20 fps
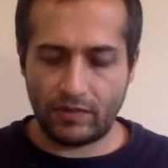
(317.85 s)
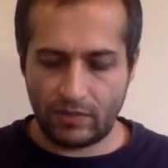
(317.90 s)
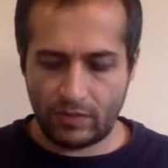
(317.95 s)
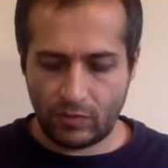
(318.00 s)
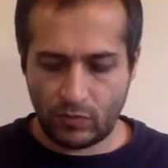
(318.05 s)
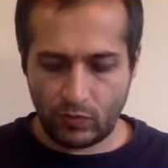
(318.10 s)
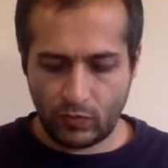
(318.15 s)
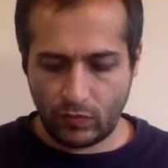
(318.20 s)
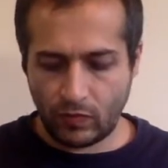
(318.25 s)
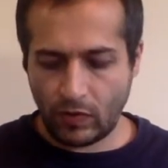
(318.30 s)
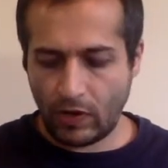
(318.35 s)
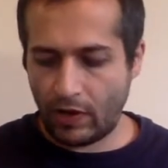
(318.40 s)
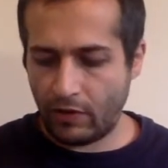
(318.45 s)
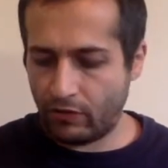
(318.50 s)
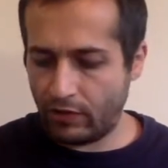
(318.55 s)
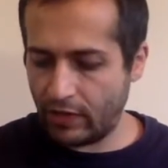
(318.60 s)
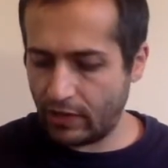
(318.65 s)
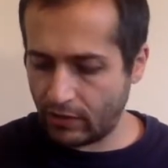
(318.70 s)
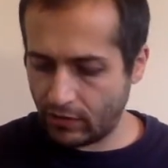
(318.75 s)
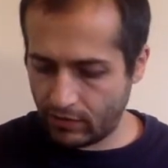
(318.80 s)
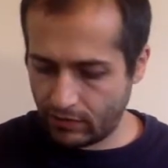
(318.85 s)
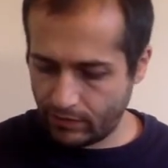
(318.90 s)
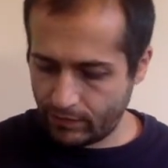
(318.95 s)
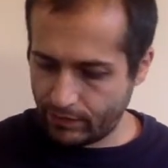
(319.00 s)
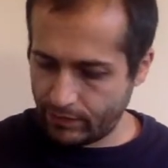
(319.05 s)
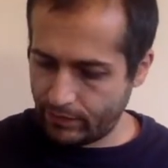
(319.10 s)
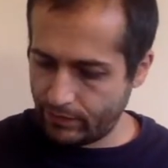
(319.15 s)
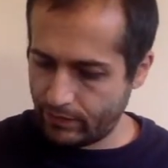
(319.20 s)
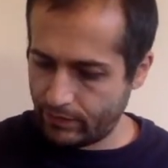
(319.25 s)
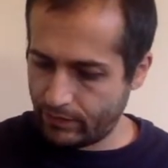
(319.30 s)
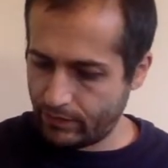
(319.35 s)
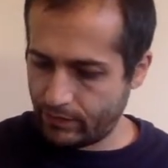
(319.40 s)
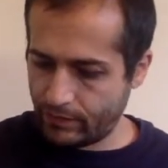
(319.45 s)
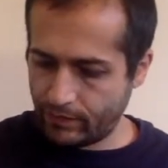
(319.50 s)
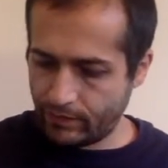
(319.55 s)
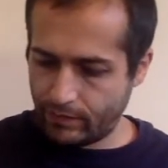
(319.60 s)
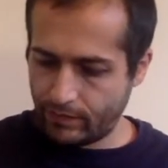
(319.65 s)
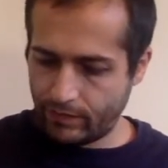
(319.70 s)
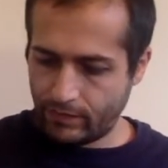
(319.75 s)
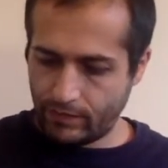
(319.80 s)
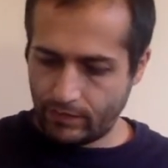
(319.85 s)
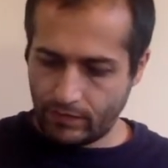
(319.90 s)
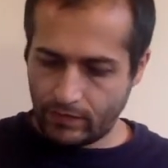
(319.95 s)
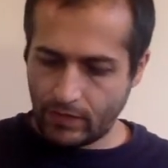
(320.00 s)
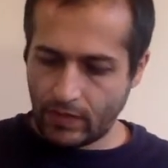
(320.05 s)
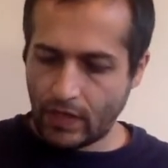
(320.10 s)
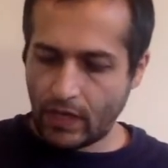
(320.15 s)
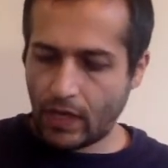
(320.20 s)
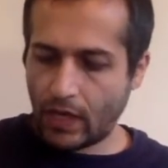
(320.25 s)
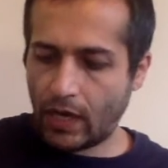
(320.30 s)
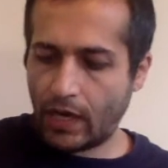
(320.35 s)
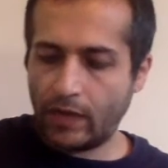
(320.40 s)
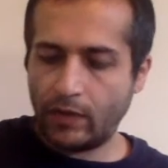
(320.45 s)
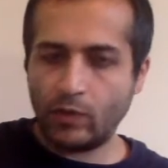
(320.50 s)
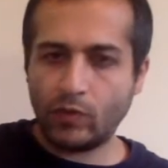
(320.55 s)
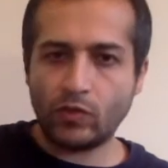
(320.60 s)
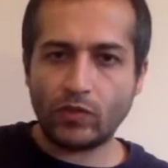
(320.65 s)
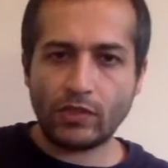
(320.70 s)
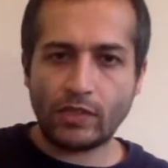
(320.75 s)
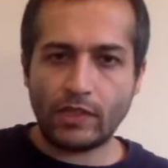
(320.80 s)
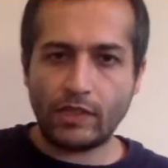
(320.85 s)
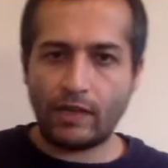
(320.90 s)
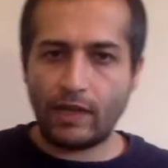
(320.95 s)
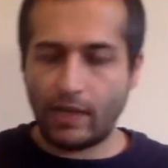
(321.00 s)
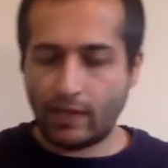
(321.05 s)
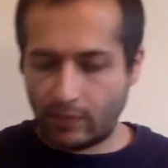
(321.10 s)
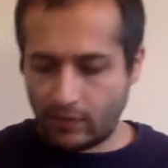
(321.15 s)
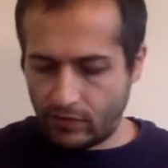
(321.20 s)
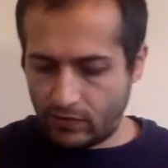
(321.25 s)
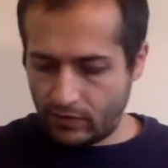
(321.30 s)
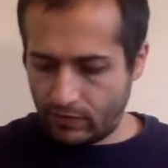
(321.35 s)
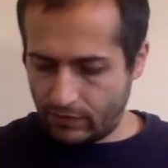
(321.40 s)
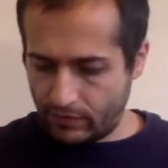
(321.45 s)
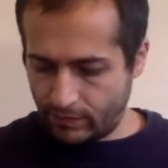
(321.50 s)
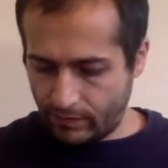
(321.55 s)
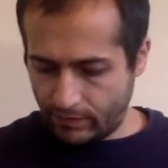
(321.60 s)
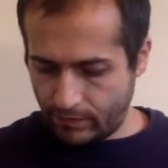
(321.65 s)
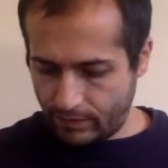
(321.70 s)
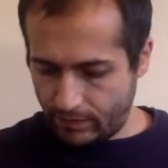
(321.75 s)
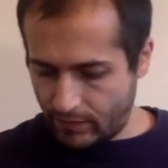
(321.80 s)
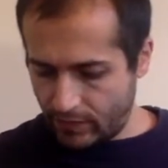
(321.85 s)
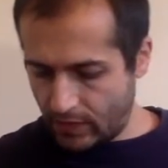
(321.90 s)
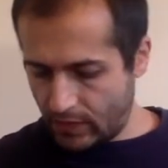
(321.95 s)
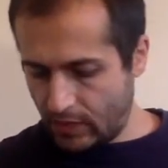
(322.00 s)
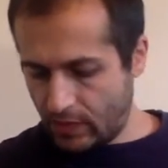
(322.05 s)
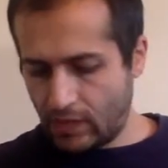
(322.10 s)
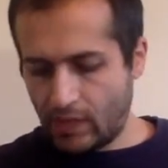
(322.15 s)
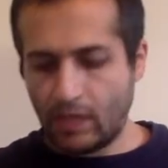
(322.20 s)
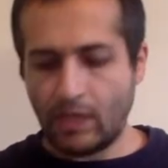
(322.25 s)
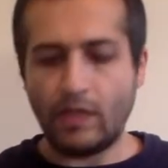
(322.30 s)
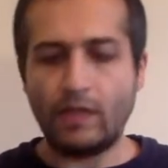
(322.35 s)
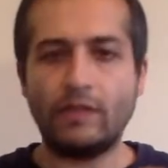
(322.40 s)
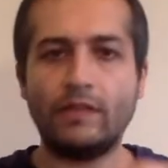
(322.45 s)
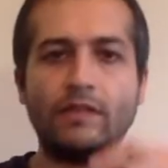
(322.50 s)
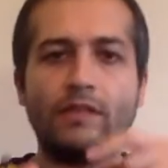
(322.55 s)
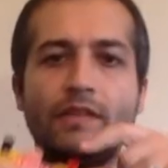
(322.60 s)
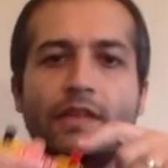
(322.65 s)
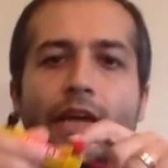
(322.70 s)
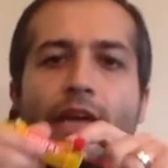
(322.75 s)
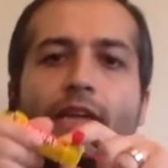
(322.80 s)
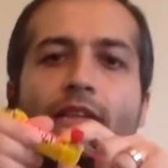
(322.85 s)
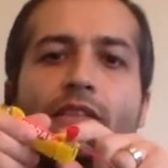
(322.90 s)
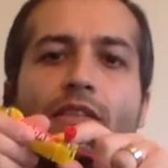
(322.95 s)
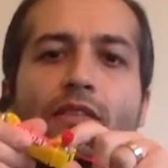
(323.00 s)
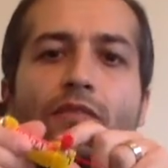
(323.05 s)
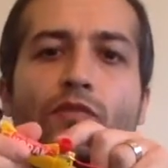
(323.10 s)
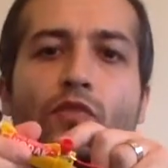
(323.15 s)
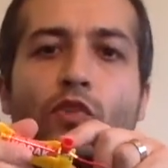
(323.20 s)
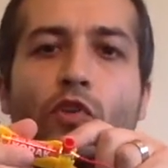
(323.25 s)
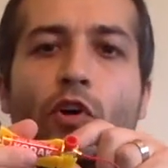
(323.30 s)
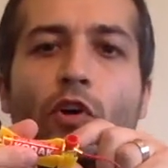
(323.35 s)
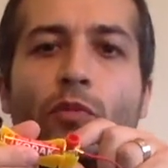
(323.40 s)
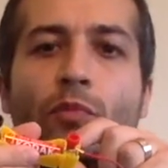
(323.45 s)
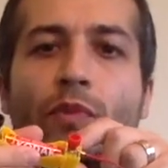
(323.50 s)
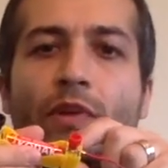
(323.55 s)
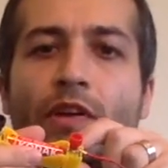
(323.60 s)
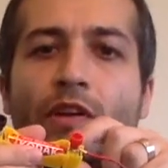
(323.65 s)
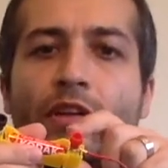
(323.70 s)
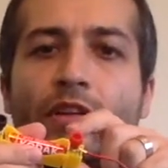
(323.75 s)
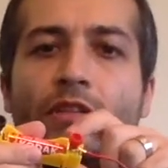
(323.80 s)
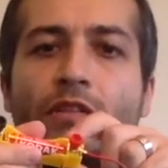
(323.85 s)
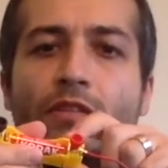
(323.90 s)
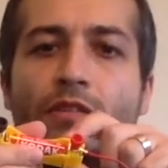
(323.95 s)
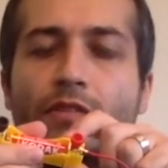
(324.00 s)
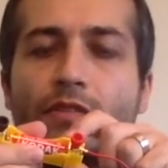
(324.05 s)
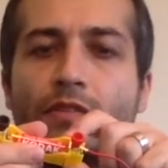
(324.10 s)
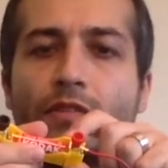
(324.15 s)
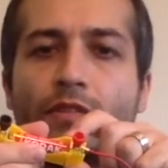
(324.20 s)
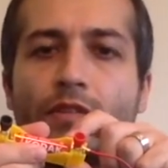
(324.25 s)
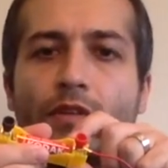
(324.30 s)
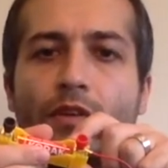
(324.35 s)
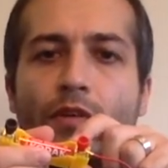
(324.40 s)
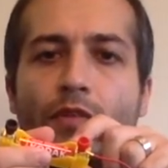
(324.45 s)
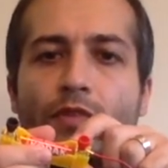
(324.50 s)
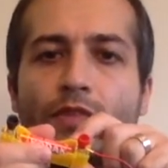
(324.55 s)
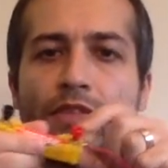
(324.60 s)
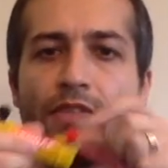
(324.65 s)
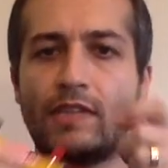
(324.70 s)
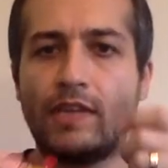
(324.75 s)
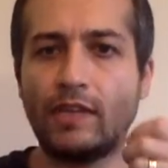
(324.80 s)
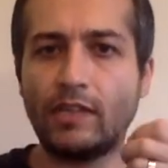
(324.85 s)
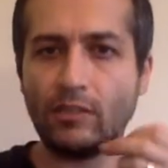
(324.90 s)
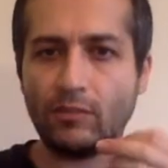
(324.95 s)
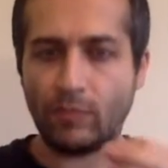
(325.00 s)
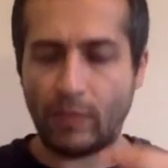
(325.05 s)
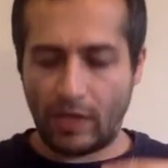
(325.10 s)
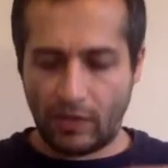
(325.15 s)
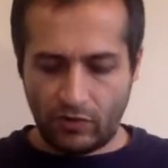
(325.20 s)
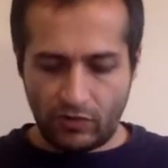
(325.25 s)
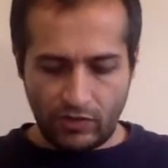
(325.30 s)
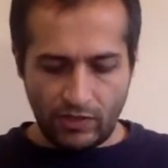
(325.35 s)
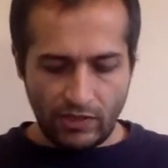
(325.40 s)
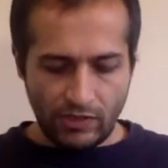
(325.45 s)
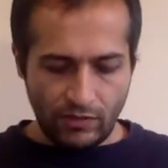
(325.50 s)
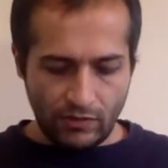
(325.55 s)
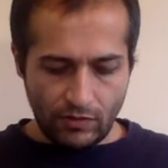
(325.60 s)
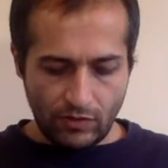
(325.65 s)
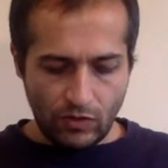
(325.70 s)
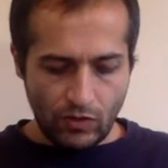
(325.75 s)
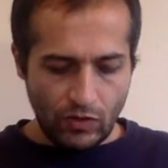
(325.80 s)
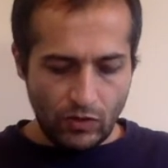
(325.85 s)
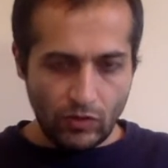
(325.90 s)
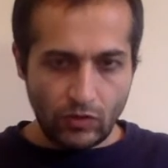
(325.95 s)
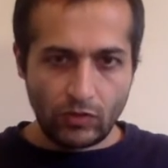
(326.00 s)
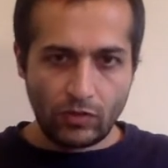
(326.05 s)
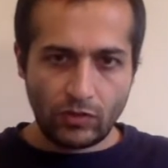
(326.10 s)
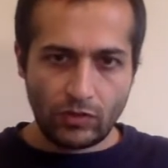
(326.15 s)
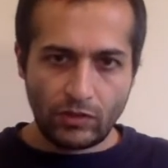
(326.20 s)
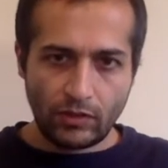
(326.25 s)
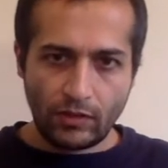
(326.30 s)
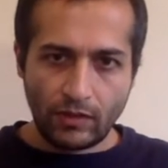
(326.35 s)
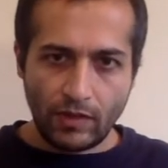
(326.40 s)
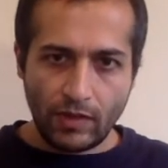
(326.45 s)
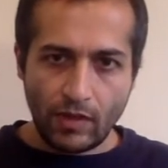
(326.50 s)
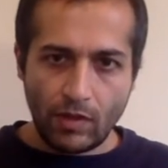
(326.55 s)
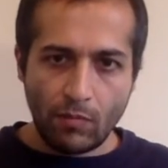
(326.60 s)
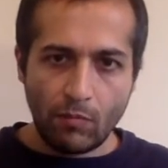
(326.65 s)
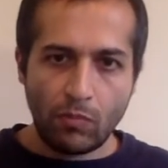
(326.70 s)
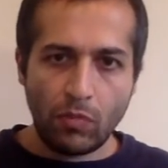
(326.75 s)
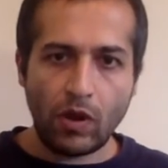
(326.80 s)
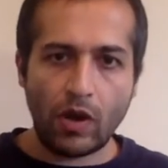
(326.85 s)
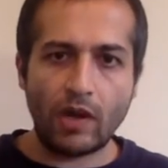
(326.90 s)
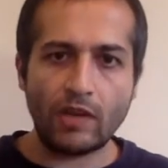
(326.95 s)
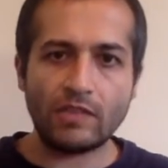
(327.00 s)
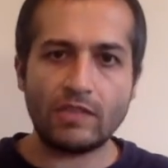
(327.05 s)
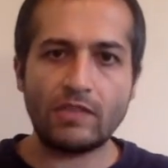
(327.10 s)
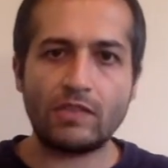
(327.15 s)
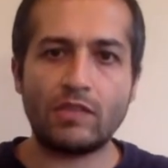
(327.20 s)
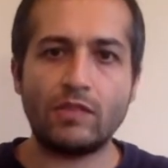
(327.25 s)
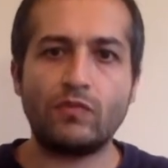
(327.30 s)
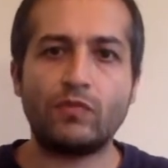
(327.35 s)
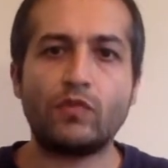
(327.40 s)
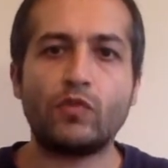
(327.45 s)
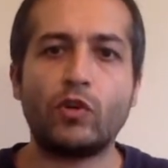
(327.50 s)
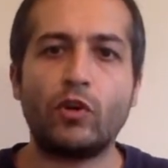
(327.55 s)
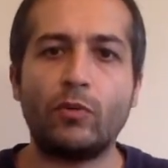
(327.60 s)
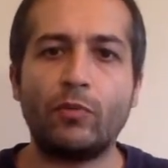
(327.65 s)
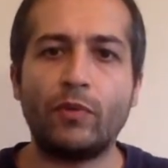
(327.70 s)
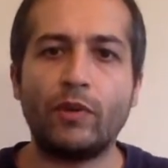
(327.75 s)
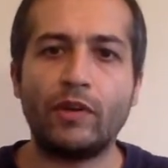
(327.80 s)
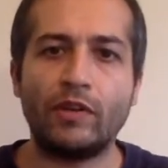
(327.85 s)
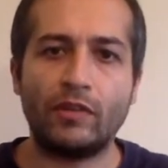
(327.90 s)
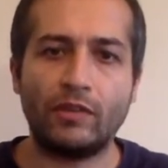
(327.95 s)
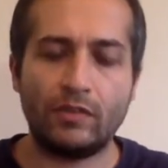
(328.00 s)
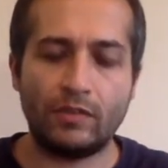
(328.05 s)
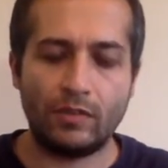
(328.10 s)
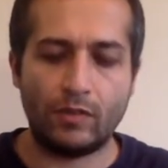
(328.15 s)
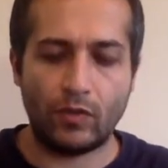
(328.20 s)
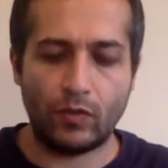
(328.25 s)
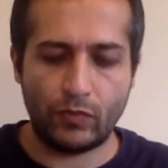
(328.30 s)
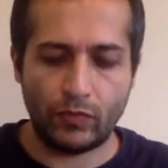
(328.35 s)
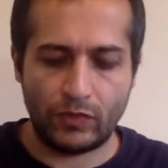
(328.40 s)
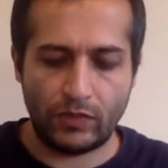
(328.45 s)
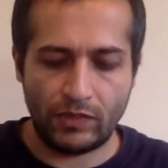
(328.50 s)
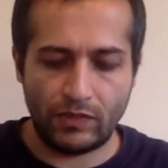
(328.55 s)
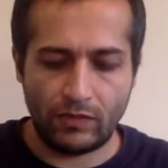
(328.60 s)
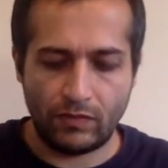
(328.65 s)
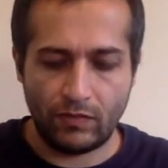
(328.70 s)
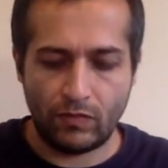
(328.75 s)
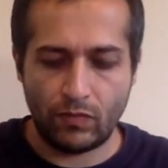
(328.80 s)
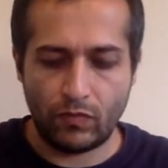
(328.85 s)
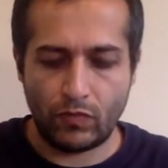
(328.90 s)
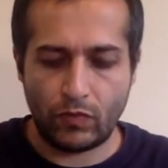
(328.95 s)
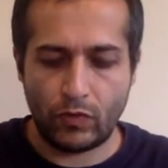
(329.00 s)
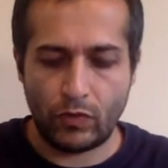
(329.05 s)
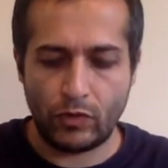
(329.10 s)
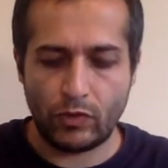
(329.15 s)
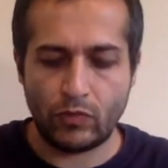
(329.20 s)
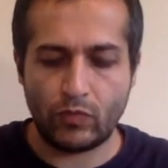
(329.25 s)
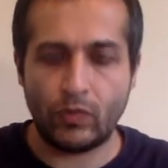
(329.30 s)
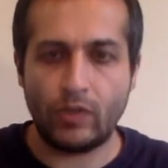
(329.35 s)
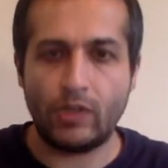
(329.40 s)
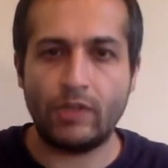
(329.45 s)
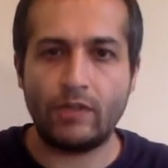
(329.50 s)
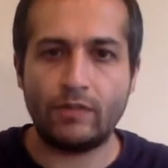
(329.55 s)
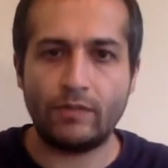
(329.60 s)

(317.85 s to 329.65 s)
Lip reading: this wiring. I need to connect the negative terminal of the second battery to the positive terminal of the first one.